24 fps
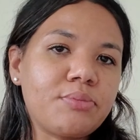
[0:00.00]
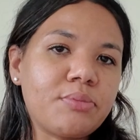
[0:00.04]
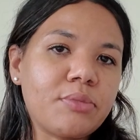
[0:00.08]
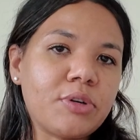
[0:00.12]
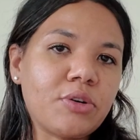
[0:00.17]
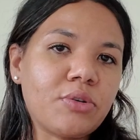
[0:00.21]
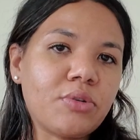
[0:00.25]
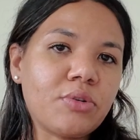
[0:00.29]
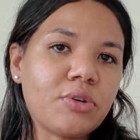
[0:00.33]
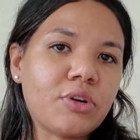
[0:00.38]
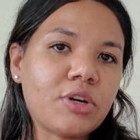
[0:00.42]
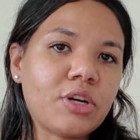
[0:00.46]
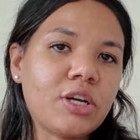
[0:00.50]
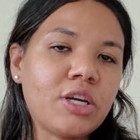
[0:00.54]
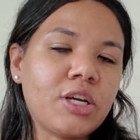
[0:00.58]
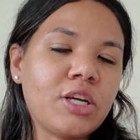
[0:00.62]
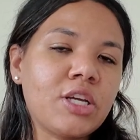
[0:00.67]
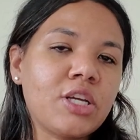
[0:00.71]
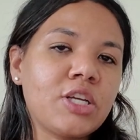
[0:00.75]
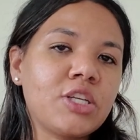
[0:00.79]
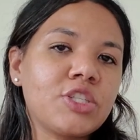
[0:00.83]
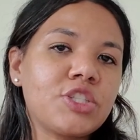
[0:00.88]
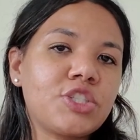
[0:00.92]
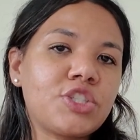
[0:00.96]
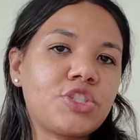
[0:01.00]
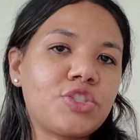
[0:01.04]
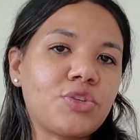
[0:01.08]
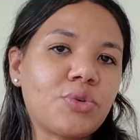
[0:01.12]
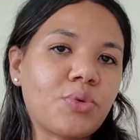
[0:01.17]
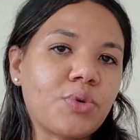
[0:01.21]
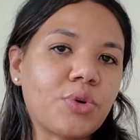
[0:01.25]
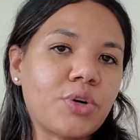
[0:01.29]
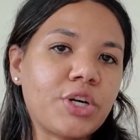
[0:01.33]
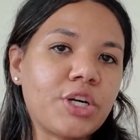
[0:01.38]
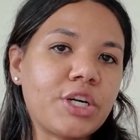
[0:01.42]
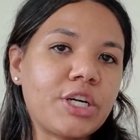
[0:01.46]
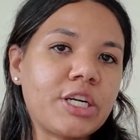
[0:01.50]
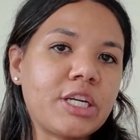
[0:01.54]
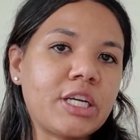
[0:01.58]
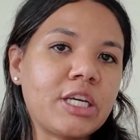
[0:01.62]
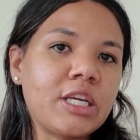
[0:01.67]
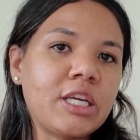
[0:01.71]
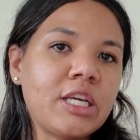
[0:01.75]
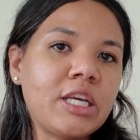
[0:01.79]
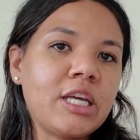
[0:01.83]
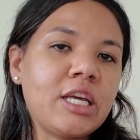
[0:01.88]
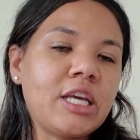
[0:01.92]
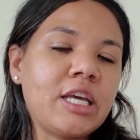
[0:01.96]
milk stored
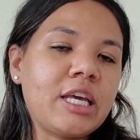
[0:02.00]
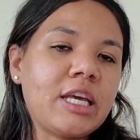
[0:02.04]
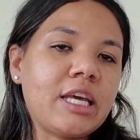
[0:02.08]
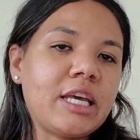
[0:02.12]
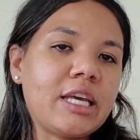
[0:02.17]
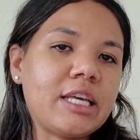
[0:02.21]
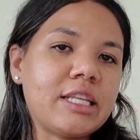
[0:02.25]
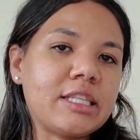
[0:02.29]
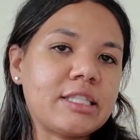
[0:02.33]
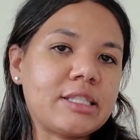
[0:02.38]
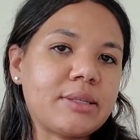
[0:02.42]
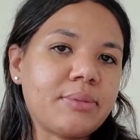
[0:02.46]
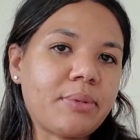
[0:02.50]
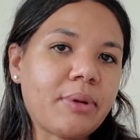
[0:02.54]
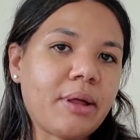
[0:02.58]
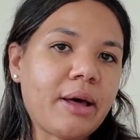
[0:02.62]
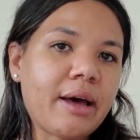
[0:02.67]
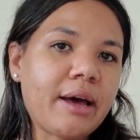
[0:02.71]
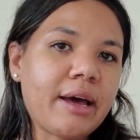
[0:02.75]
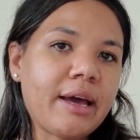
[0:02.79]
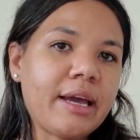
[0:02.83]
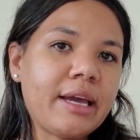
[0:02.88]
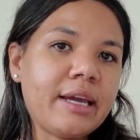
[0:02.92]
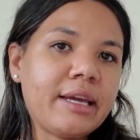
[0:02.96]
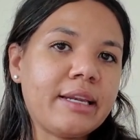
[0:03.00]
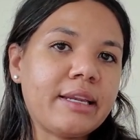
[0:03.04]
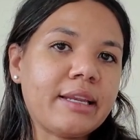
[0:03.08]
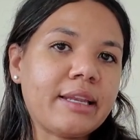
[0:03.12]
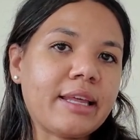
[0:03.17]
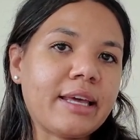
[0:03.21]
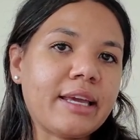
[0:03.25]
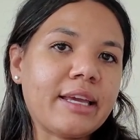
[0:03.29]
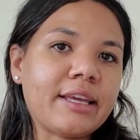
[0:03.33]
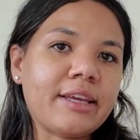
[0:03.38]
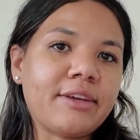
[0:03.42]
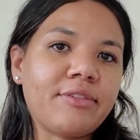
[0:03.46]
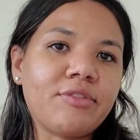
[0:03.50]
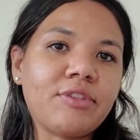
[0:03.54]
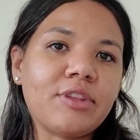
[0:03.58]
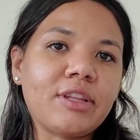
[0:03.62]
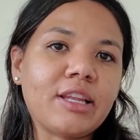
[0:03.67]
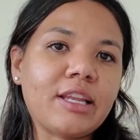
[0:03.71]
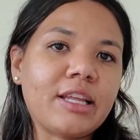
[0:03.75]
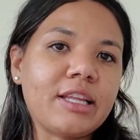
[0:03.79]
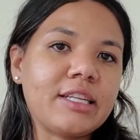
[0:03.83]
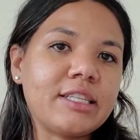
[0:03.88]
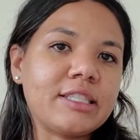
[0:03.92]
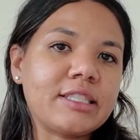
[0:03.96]
and supplied. Like even
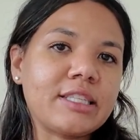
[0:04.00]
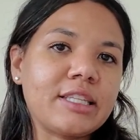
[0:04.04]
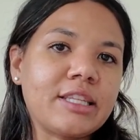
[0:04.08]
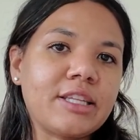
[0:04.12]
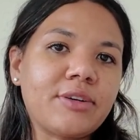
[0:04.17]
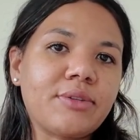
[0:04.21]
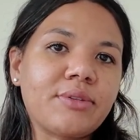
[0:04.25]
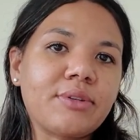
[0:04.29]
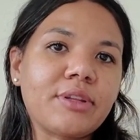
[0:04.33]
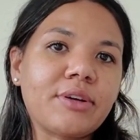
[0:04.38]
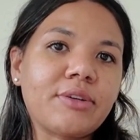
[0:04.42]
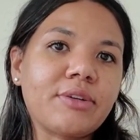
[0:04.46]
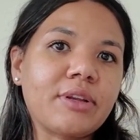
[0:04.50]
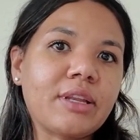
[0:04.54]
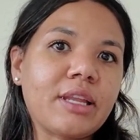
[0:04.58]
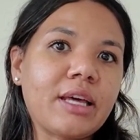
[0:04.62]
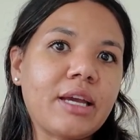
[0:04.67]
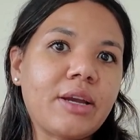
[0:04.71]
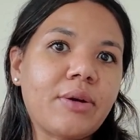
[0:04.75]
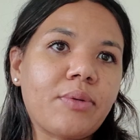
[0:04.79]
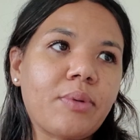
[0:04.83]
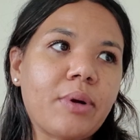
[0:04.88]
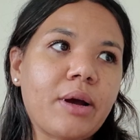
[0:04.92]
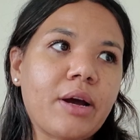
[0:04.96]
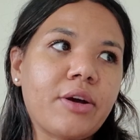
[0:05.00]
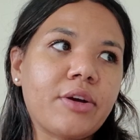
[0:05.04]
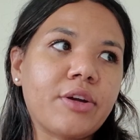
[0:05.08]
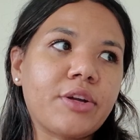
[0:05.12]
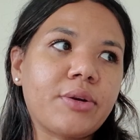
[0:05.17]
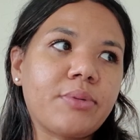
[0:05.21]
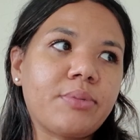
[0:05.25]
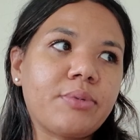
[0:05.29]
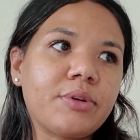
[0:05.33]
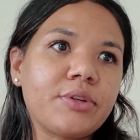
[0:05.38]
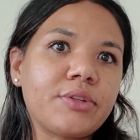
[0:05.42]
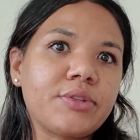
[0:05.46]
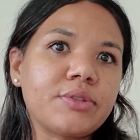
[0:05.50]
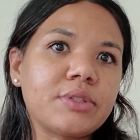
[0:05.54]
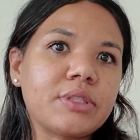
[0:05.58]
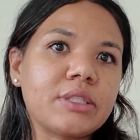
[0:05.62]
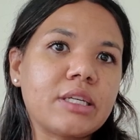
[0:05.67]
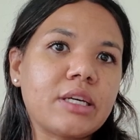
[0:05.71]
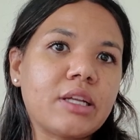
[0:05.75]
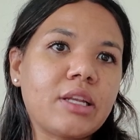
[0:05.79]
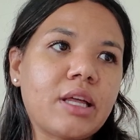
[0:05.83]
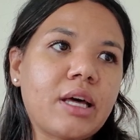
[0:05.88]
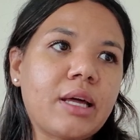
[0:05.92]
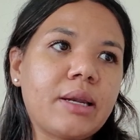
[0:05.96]
the ladies in there, they're like, wow, you're
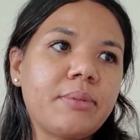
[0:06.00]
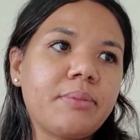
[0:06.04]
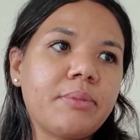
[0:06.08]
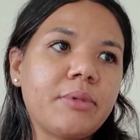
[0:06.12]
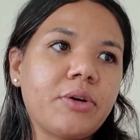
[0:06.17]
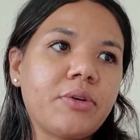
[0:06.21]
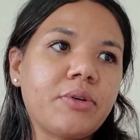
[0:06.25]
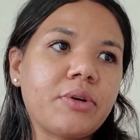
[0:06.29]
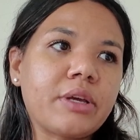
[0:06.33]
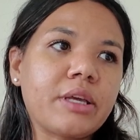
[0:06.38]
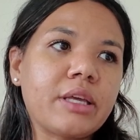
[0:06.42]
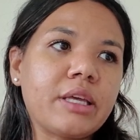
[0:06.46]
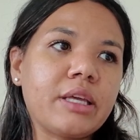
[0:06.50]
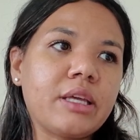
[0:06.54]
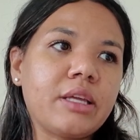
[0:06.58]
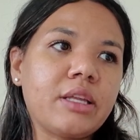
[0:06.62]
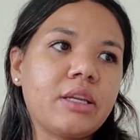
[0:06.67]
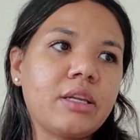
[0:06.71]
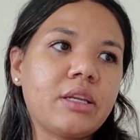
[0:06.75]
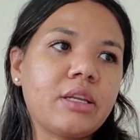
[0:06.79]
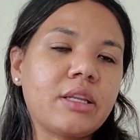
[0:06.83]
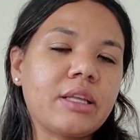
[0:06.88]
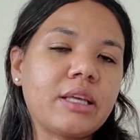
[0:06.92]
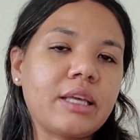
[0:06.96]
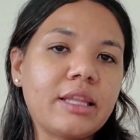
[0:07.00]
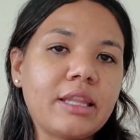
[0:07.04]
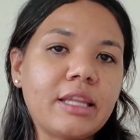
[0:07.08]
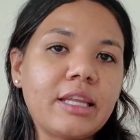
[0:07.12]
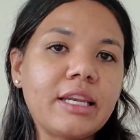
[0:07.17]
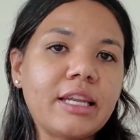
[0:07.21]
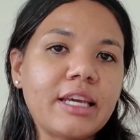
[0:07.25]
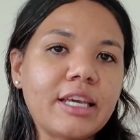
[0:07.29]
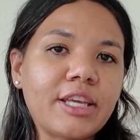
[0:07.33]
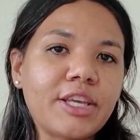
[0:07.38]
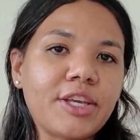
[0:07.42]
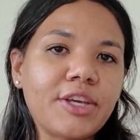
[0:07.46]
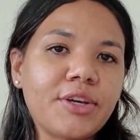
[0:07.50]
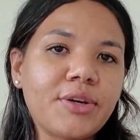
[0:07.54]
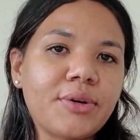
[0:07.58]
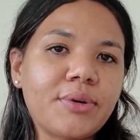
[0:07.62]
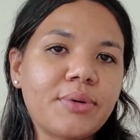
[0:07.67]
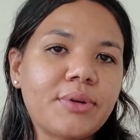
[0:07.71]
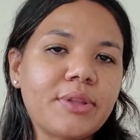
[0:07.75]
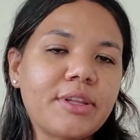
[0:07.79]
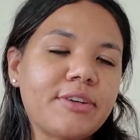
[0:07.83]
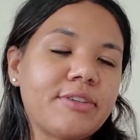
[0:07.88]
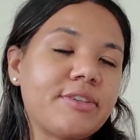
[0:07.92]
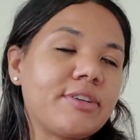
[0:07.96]
producing a lot of milk. And in the
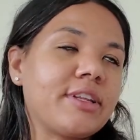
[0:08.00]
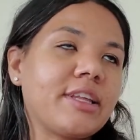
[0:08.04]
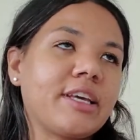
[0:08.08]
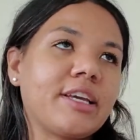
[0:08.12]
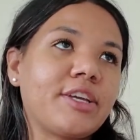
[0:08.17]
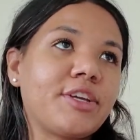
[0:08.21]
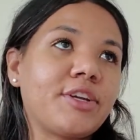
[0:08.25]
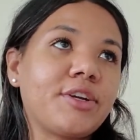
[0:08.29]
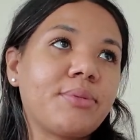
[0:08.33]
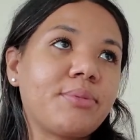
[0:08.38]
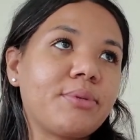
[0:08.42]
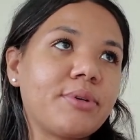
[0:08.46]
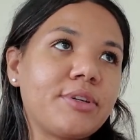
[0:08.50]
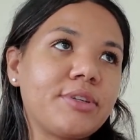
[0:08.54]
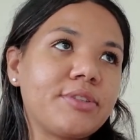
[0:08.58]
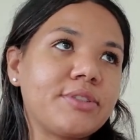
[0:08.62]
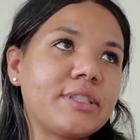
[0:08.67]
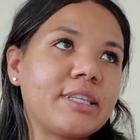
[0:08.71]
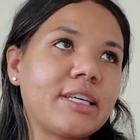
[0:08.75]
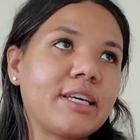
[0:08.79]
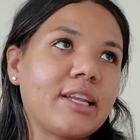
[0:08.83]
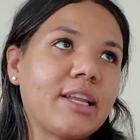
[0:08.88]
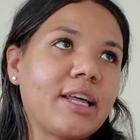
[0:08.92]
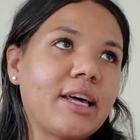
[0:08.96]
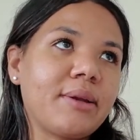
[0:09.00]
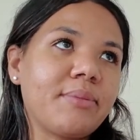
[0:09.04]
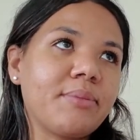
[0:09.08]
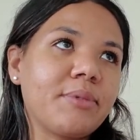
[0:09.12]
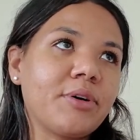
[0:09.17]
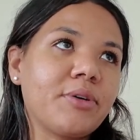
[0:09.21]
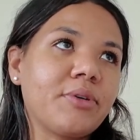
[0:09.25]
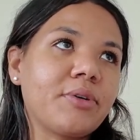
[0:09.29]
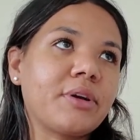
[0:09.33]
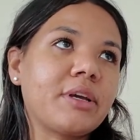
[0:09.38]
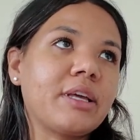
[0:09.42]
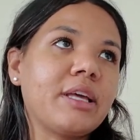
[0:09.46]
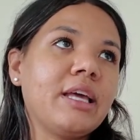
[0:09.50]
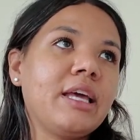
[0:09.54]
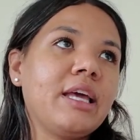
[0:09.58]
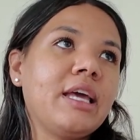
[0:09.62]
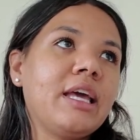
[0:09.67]
NICU, they were like, you're producing a lot of milk,